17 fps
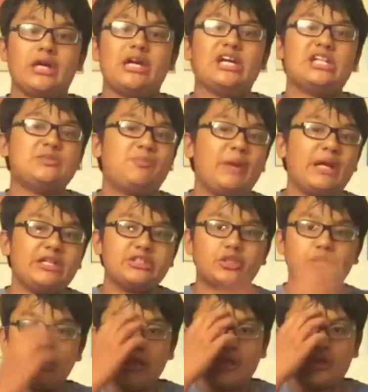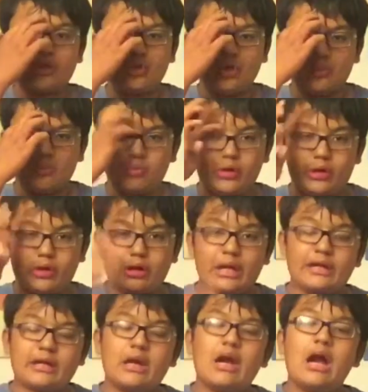It's basically a group where
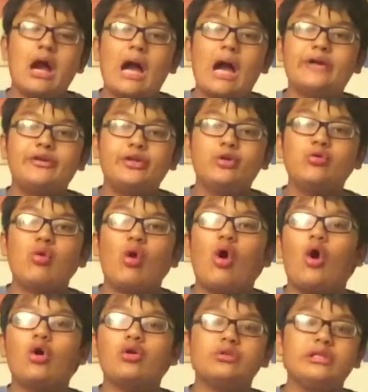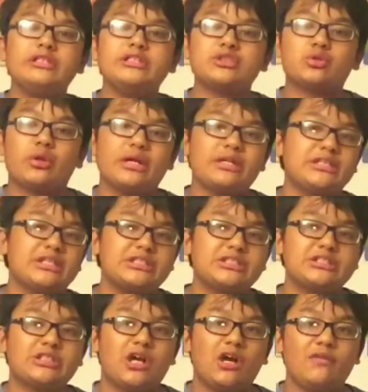I do all these crazy
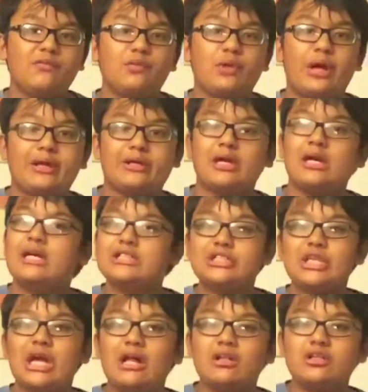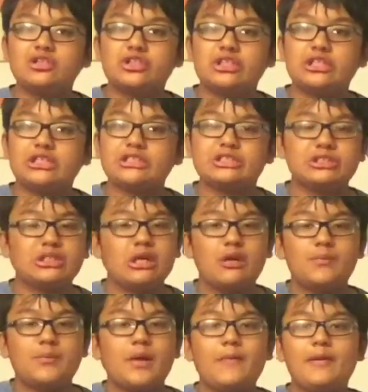stuff like challenges,
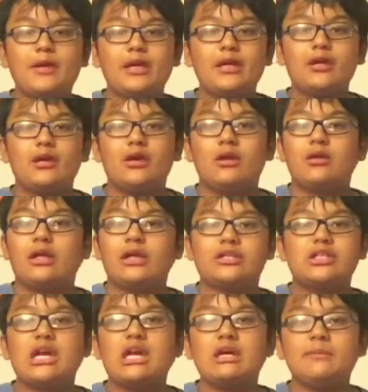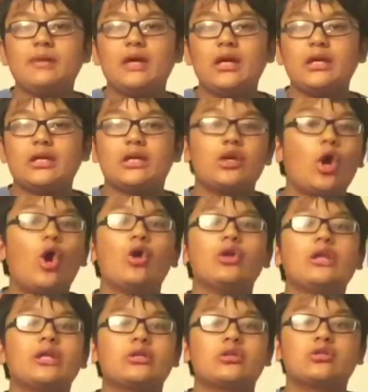maybe like gaming and
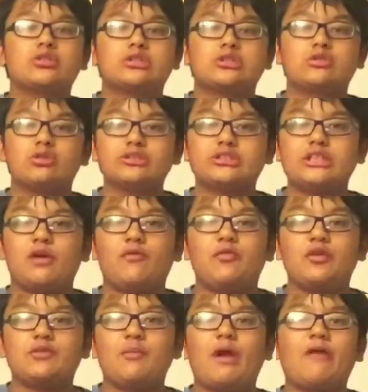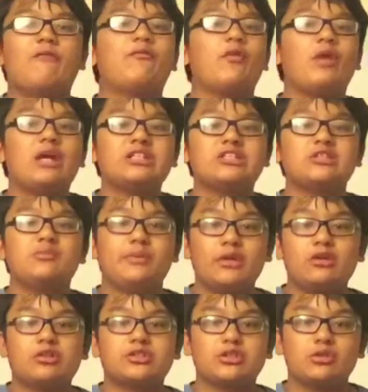all that cool stuff with my friends in
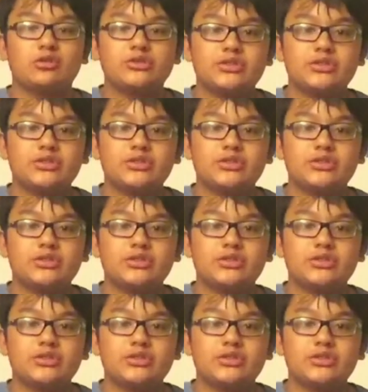middle school.